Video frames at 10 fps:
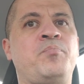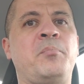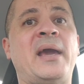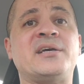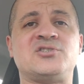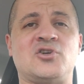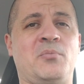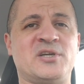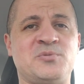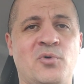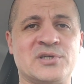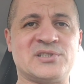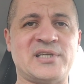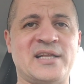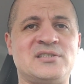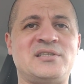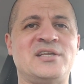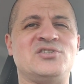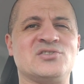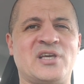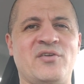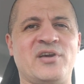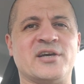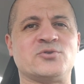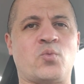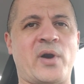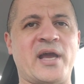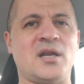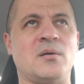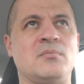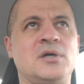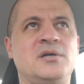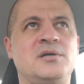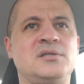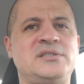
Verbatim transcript: makes so much more sense than just giving us random